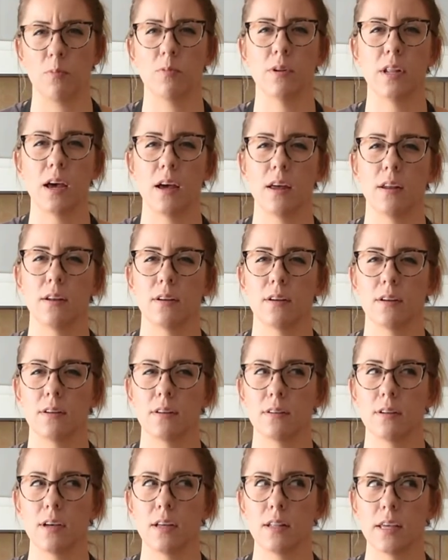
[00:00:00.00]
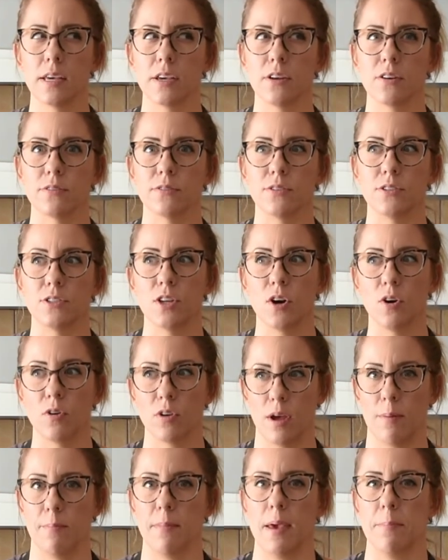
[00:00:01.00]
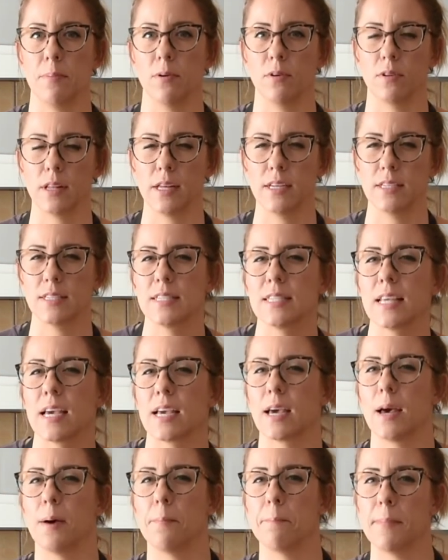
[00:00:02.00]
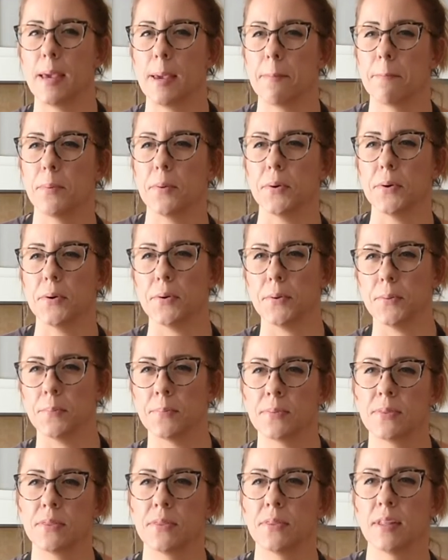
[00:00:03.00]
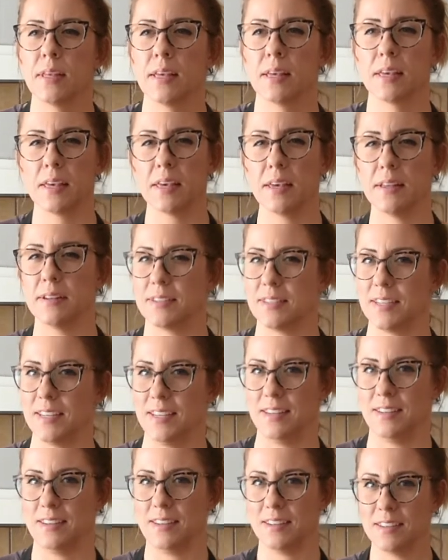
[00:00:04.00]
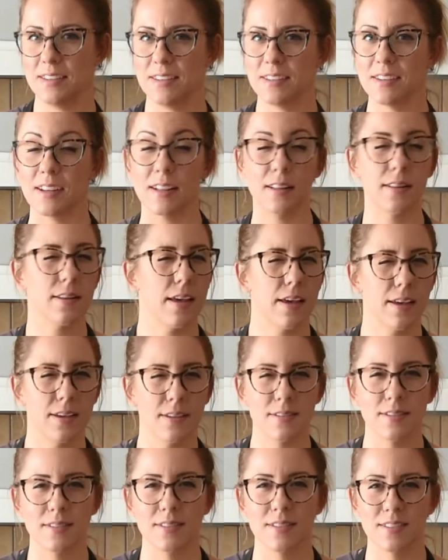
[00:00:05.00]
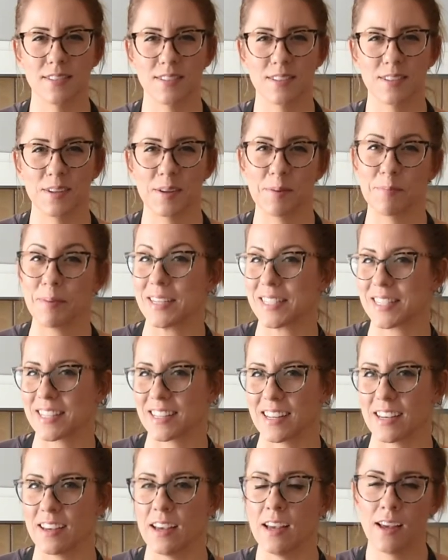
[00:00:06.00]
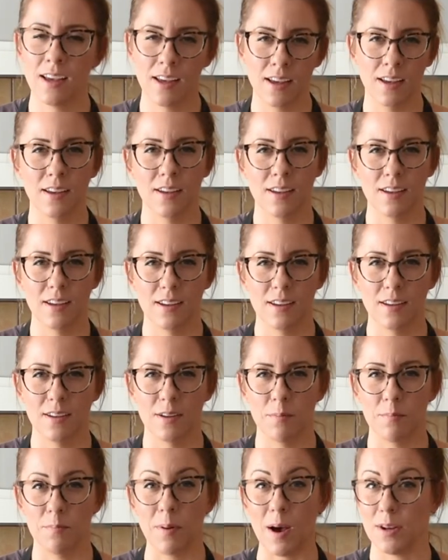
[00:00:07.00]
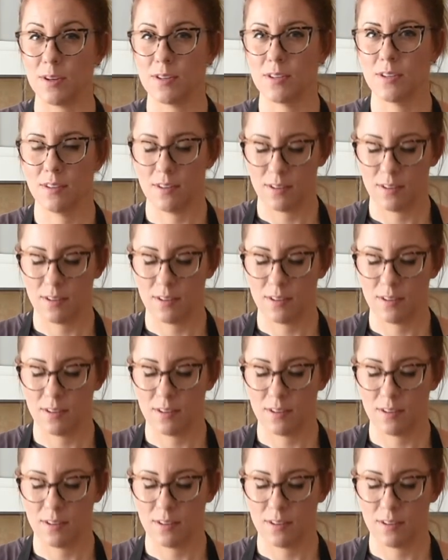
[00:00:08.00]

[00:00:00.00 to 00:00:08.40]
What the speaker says: Well, not like your donut maple glaze. It's like a maple hinted glaze, basically. But